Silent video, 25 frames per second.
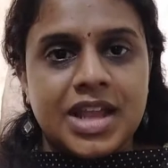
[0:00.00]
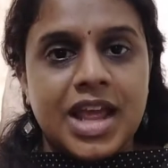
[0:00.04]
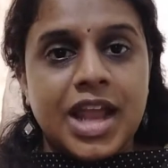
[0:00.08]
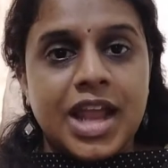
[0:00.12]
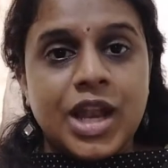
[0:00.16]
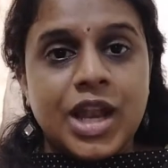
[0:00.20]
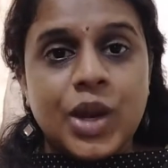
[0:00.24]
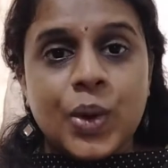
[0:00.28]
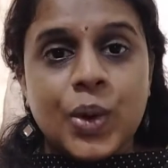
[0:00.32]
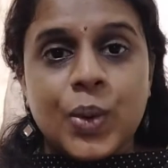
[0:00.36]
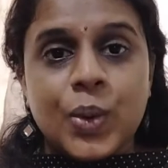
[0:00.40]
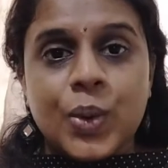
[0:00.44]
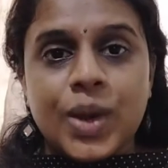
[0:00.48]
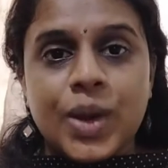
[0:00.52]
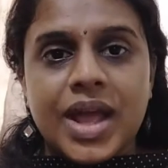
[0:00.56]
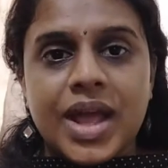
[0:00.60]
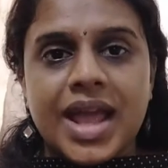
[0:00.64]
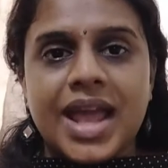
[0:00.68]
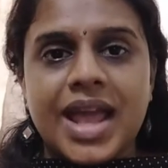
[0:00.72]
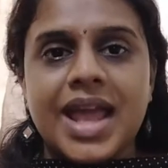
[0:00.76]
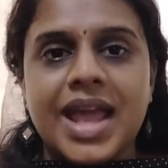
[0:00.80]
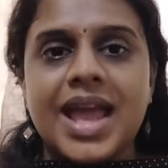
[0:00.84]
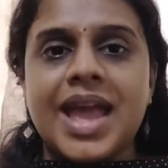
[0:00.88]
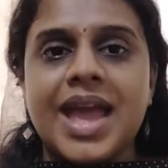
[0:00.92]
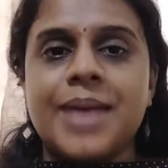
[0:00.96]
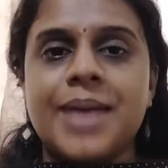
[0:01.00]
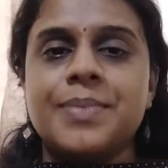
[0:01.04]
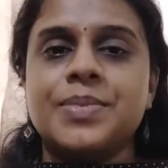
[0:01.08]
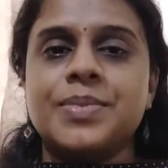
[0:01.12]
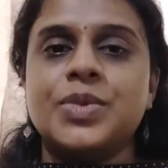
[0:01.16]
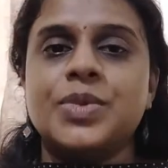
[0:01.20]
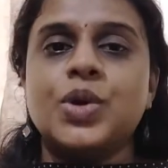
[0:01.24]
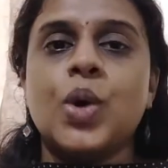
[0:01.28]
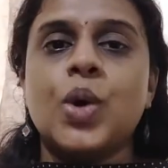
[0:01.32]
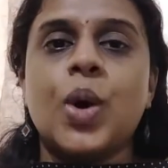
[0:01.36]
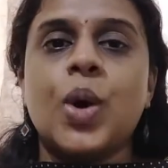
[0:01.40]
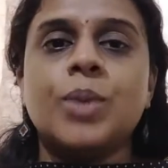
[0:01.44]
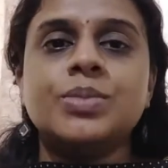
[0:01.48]

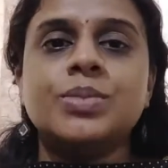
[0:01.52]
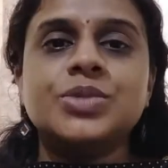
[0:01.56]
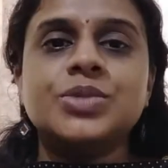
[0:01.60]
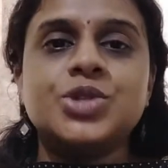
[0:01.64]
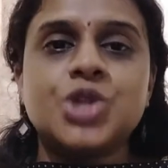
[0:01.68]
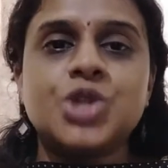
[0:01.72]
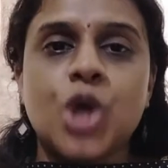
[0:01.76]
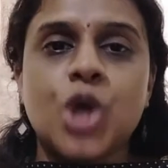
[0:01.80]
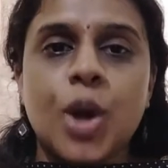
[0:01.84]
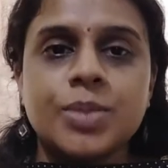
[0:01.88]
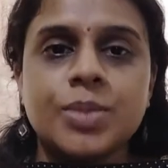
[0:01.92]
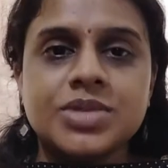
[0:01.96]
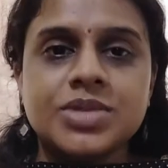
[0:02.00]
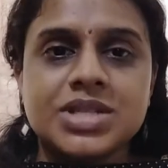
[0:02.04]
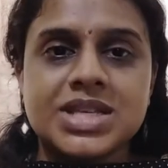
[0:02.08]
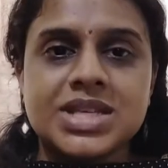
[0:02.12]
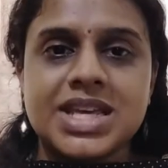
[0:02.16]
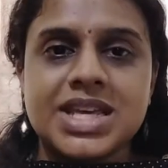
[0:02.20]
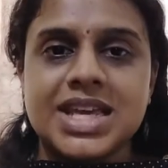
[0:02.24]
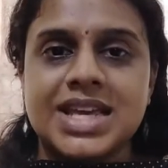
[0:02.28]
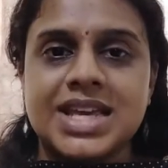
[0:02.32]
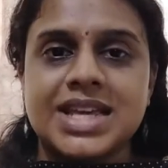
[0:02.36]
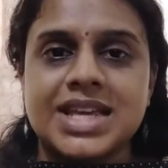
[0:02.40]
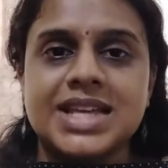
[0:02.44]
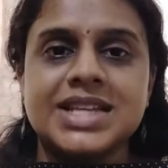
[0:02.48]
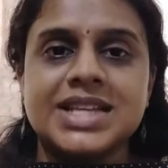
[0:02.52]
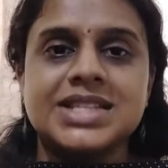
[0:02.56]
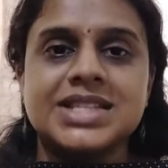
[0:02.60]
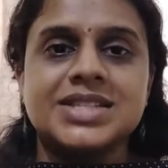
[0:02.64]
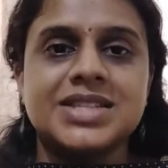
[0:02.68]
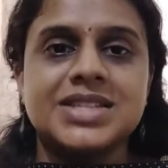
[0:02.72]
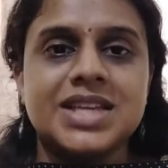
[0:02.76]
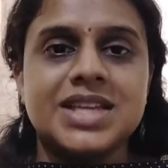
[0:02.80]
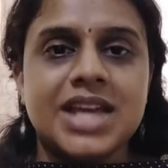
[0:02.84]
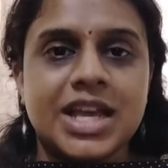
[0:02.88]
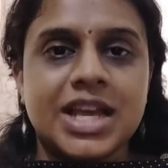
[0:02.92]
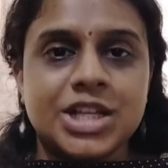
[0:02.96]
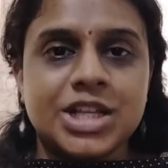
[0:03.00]
N-O-A-M, Noam Chomsky,
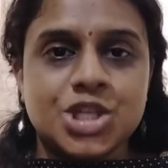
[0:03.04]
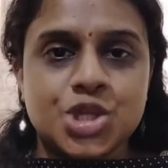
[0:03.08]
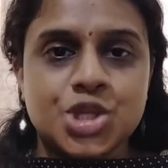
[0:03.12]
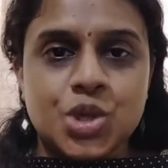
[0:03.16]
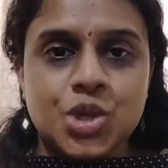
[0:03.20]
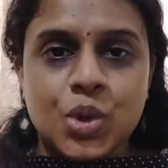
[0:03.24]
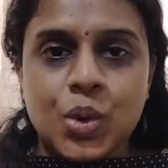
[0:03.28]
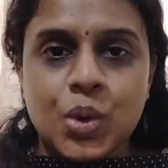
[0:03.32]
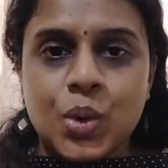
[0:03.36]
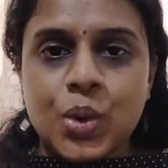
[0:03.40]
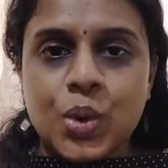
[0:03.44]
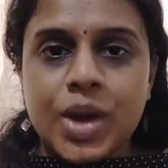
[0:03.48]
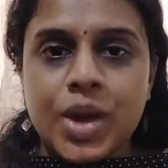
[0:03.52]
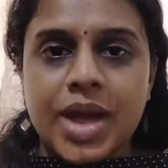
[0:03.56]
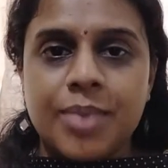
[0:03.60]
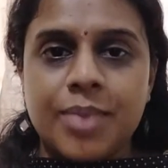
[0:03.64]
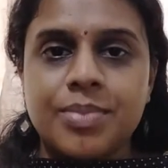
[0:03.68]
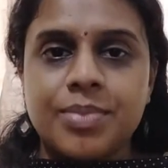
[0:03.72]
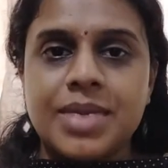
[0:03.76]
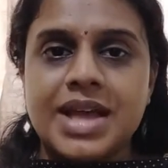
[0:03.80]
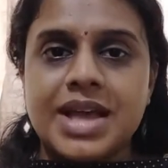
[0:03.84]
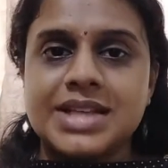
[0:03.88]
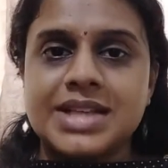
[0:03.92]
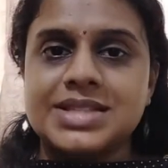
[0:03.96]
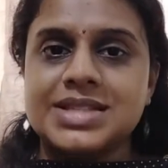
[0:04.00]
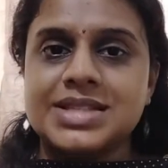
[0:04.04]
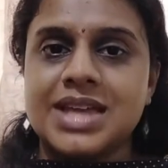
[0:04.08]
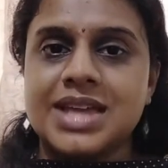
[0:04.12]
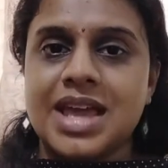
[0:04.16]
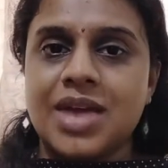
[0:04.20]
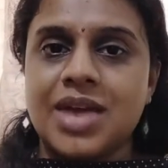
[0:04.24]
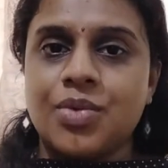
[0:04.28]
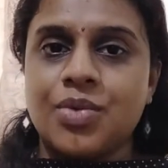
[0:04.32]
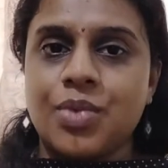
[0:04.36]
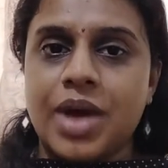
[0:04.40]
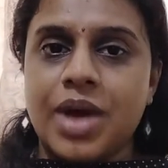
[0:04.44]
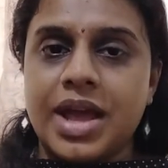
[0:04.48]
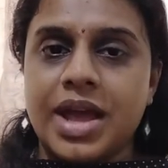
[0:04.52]

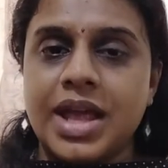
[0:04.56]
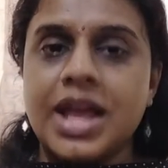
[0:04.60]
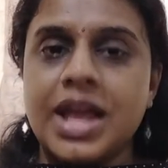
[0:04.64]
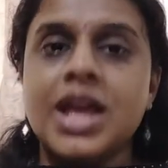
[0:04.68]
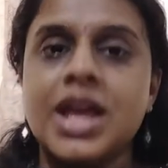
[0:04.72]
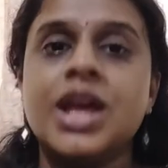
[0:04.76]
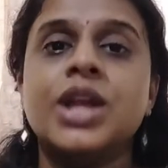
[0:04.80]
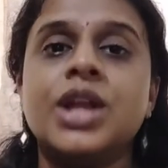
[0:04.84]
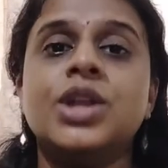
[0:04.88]
C-H-O-M-S-K-Y.